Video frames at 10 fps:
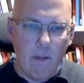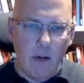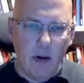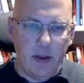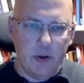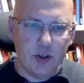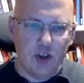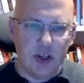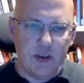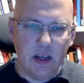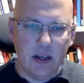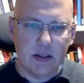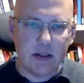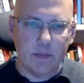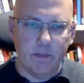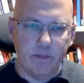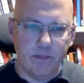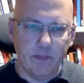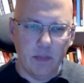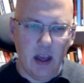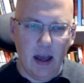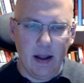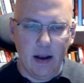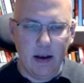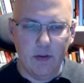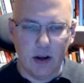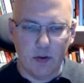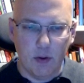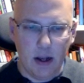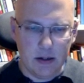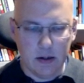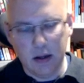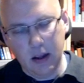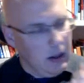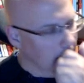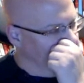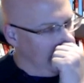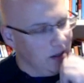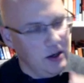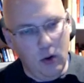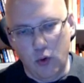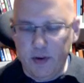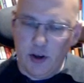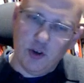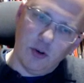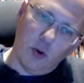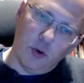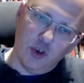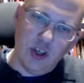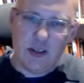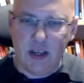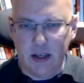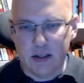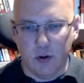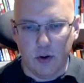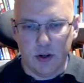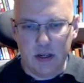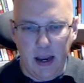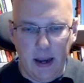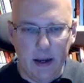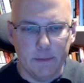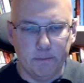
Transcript: There is g6. Yeah, I never quite know if I should go g6 or take.